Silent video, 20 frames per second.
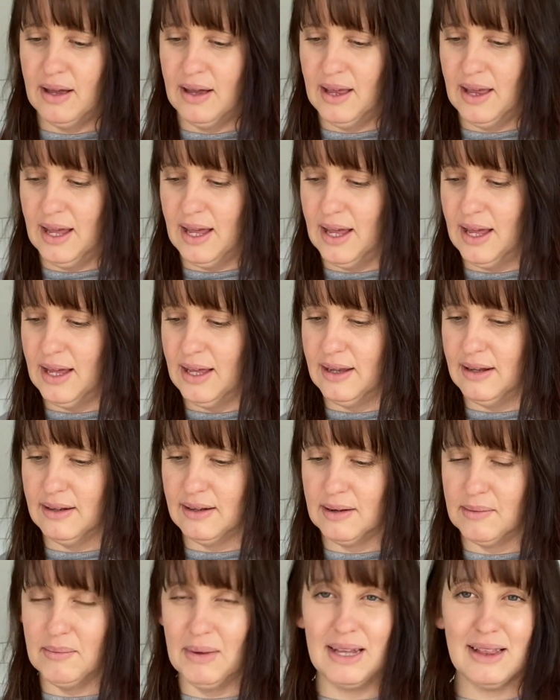
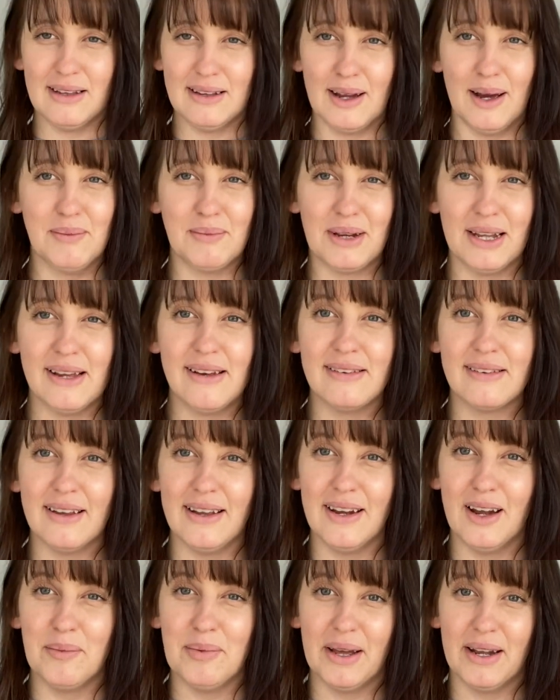and make the dumplings,
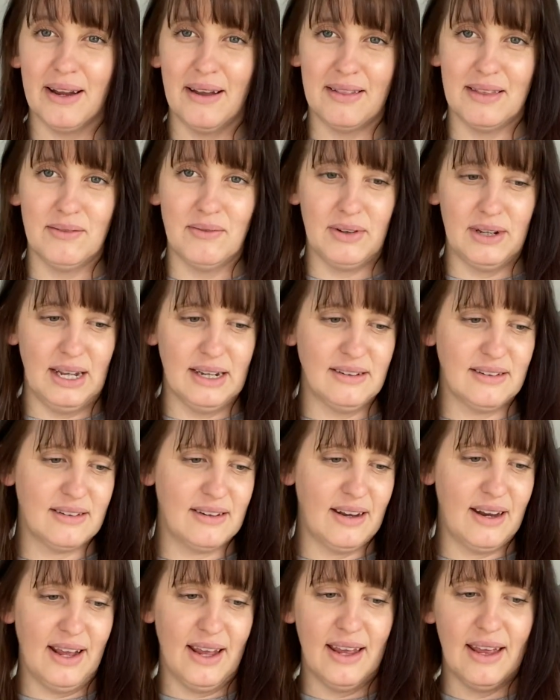and I'll be able to have them for lunch
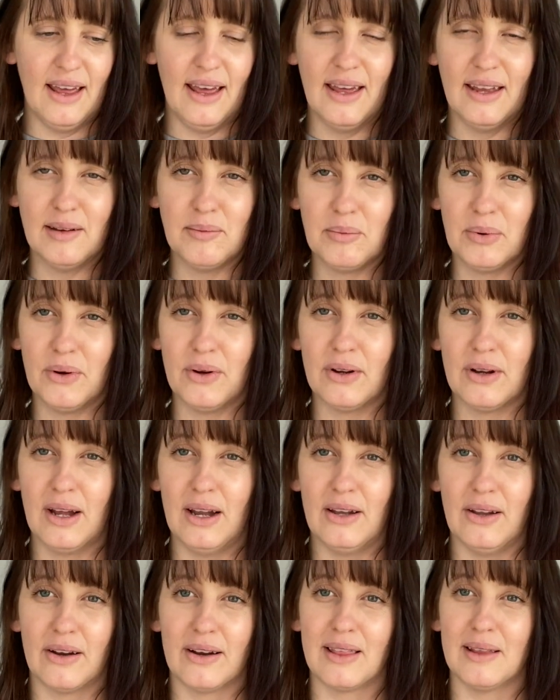today and put a
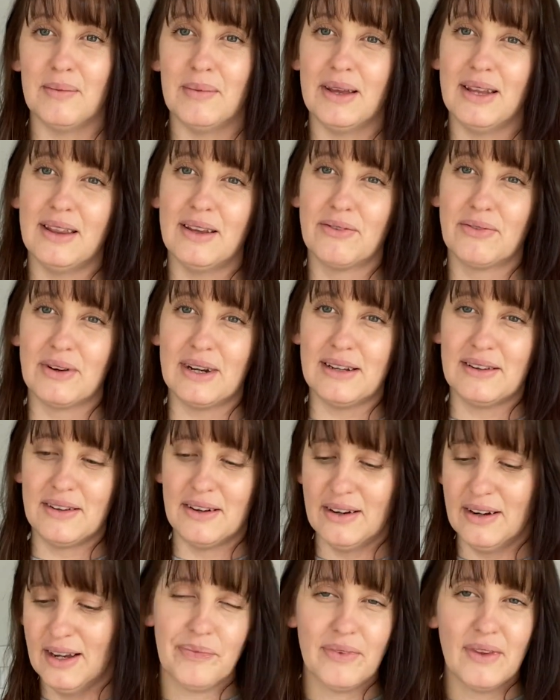lot of them in the
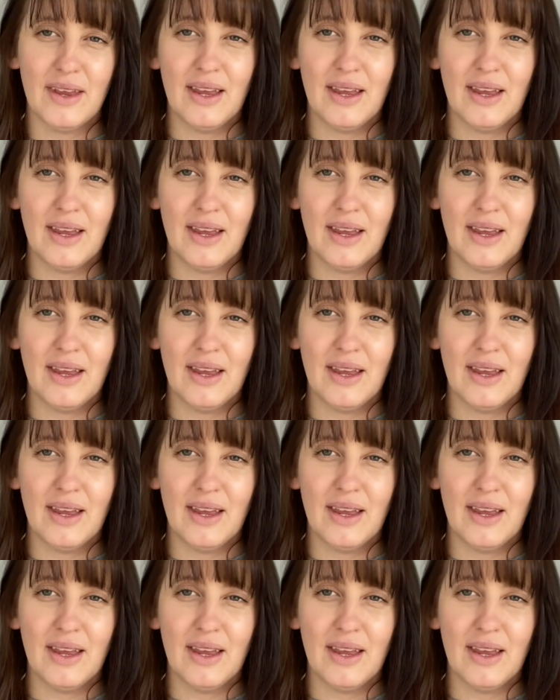freezer.